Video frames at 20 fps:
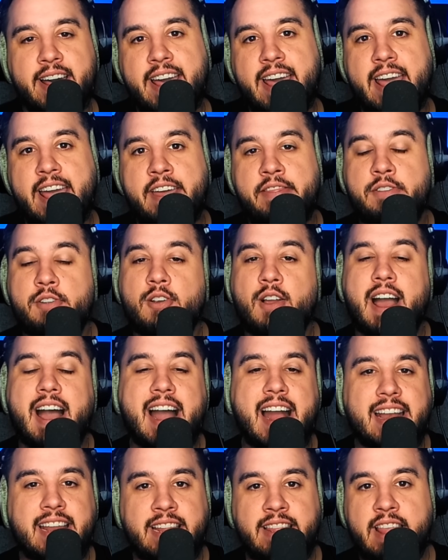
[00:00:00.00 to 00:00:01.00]
and they're
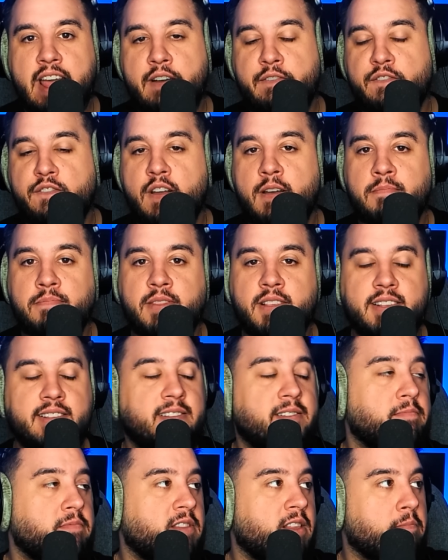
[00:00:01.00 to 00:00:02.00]
hiding that from the,
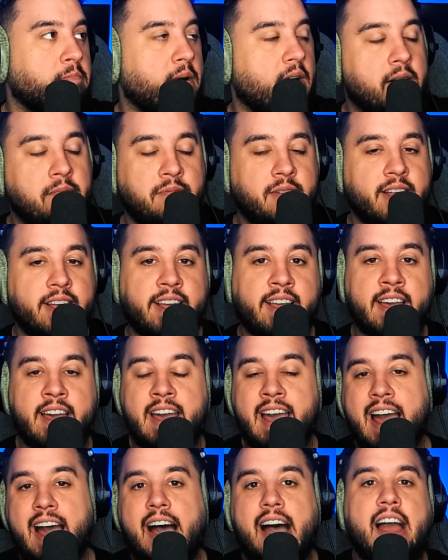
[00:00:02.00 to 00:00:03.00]
the public,
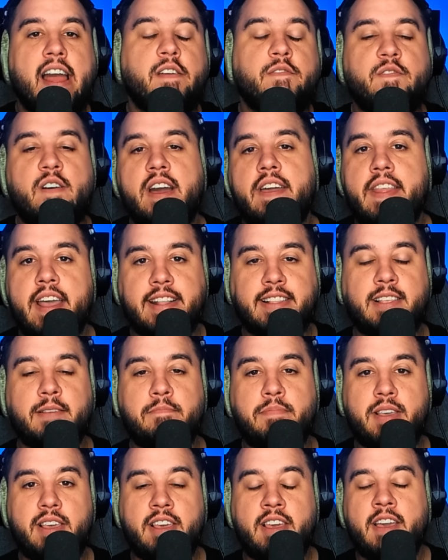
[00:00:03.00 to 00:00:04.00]
I find that to
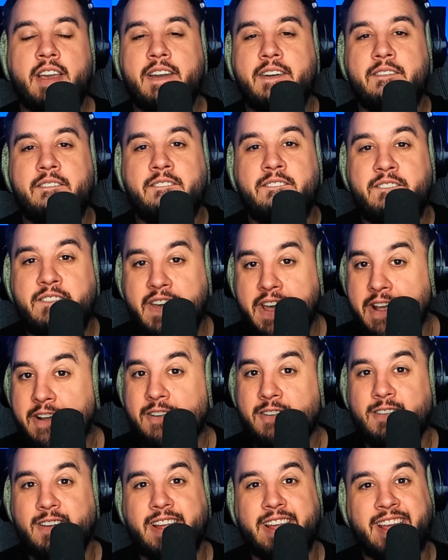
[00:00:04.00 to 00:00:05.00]
be
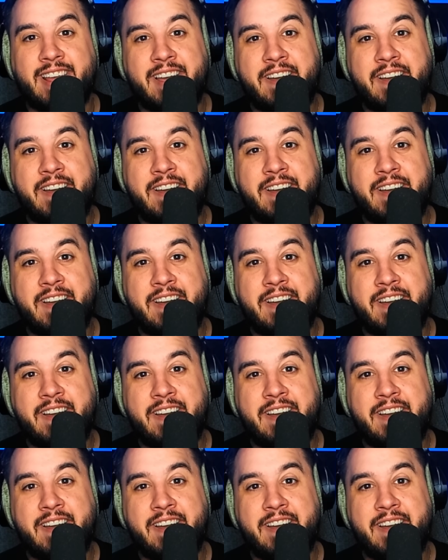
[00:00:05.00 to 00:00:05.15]
very,